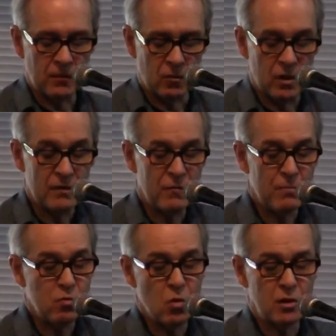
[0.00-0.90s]
for every
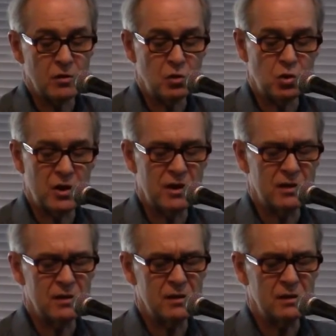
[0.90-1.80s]
broken
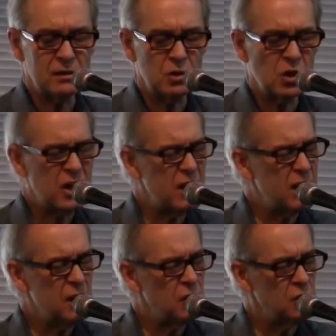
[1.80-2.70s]
shell a
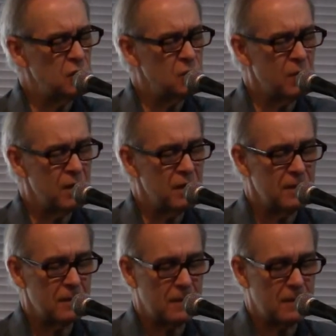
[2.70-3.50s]
change is made.